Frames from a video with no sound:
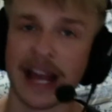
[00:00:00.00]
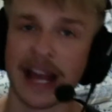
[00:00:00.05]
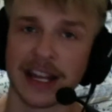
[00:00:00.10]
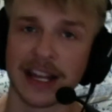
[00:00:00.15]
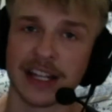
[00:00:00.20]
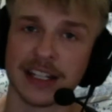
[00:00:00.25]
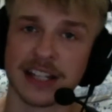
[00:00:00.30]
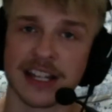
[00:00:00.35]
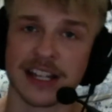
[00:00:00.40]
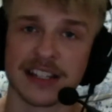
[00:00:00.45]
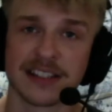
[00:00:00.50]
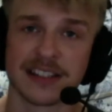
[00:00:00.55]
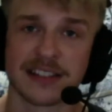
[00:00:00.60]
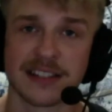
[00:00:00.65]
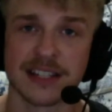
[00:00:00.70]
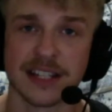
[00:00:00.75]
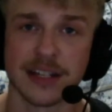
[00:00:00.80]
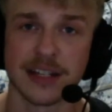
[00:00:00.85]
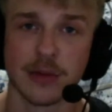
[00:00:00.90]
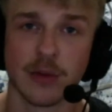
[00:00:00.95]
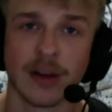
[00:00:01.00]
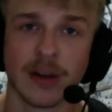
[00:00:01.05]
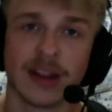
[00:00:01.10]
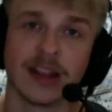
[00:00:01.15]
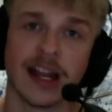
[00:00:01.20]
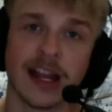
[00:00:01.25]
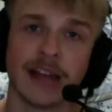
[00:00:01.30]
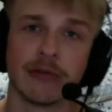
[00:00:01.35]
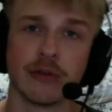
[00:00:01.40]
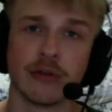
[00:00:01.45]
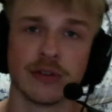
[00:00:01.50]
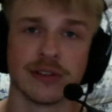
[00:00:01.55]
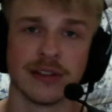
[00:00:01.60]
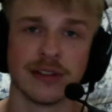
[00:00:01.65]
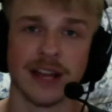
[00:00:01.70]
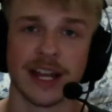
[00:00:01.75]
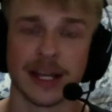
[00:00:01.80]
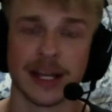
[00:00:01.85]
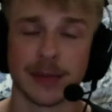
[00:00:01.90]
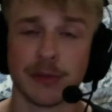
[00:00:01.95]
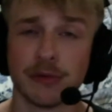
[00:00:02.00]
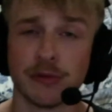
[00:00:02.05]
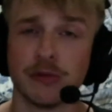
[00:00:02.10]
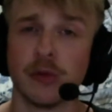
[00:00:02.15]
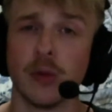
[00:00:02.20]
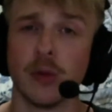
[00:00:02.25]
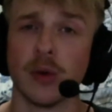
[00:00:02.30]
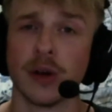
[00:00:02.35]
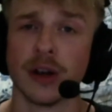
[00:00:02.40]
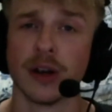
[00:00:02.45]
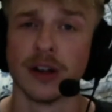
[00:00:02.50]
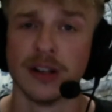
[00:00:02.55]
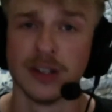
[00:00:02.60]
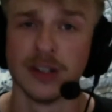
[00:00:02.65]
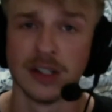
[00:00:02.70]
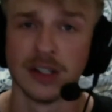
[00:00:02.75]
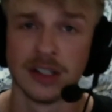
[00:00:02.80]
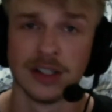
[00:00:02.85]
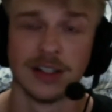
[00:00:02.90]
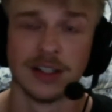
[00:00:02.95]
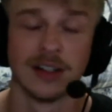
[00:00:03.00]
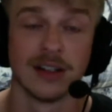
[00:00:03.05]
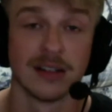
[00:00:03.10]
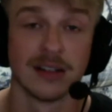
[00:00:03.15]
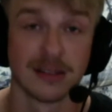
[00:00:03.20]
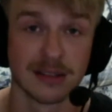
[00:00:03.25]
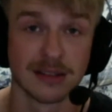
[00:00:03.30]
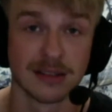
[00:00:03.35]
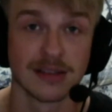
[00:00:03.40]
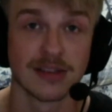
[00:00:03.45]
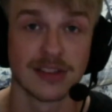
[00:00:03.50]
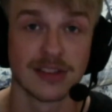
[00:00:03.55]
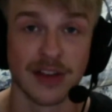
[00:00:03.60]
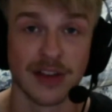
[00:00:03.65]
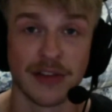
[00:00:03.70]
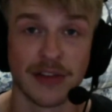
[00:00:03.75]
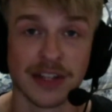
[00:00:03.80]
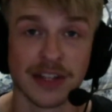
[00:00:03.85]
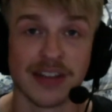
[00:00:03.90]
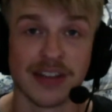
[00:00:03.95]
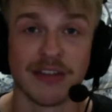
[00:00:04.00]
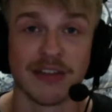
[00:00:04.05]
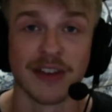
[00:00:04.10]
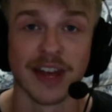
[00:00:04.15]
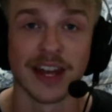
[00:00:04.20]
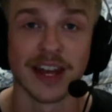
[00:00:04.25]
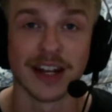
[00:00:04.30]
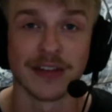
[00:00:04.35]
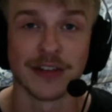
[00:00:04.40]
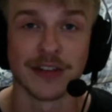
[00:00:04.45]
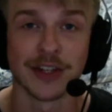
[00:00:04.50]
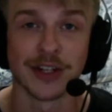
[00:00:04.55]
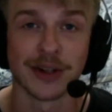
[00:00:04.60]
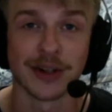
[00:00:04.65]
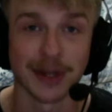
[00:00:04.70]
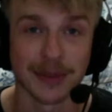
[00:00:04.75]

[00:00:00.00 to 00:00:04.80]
and see what life was like before stuff hit the fan, if you know what I'm